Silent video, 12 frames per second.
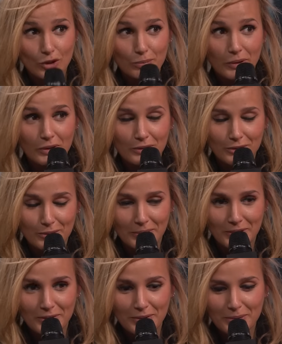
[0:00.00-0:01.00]
No fun. spoiler, no
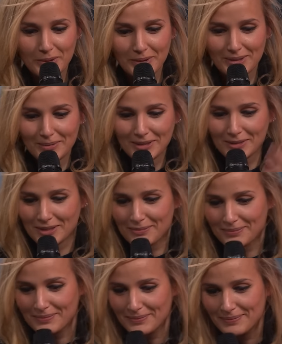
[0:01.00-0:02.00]
spoiler, no spoiler. I don't
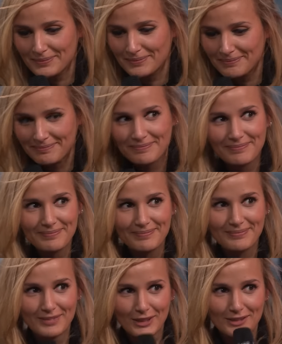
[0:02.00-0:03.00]
think that spoiled much. We are
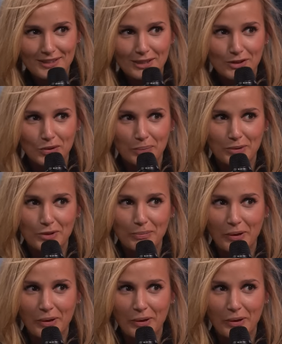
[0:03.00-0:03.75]
talking about wax this figurines.